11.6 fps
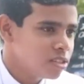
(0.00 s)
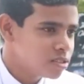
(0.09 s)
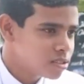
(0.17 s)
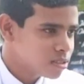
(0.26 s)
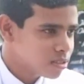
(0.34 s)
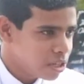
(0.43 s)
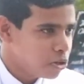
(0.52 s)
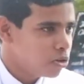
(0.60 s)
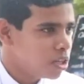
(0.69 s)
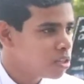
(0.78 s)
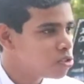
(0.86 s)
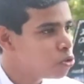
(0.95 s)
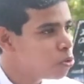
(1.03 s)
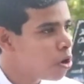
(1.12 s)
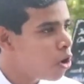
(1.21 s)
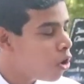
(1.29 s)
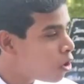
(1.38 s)
these duties,
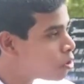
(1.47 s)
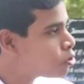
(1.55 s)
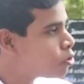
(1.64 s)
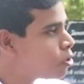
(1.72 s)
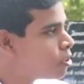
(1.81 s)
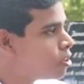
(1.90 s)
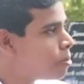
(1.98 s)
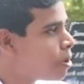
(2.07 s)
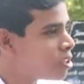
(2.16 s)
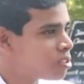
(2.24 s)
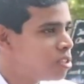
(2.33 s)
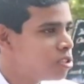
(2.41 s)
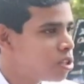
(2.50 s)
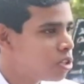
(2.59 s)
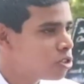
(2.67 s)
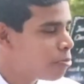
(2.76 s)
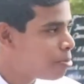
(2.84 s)
you were also the master in
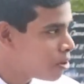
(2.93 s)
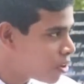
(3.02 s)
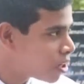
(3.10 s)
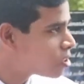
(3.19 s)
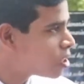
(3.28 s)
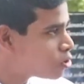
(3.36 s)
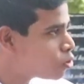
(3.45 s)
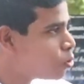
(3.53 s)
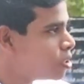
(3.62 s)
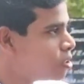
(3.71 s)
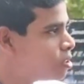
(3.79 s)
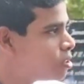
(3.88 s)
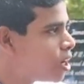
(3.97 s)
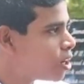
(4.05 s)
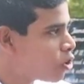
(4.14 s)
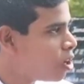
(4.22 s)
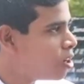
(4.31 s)
charge of prefects and stewards
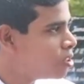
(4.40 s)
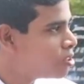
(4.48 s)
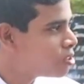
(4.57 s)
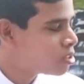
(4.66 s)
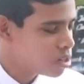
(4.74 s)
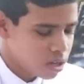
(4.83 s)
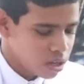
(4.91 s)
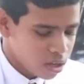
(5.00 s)
at college.